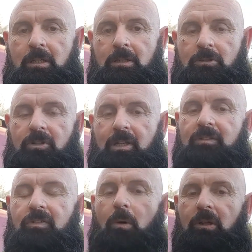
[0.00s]
So thanks
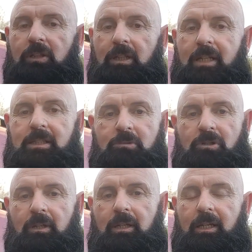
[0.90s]
for watching, guys. I'm
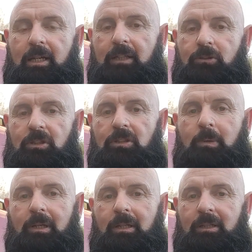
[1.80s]
sorry I didn't catch on this
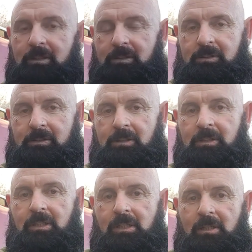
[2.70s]
one,
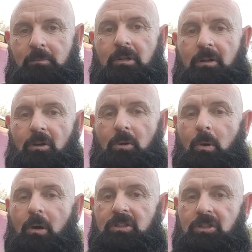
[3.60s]
but the
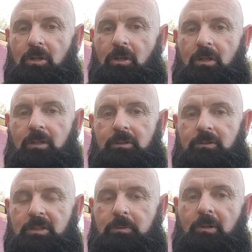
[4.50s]
rewards here,
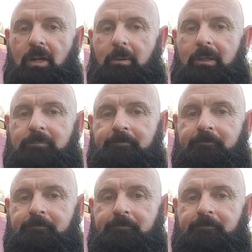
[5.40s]
trust me on that one.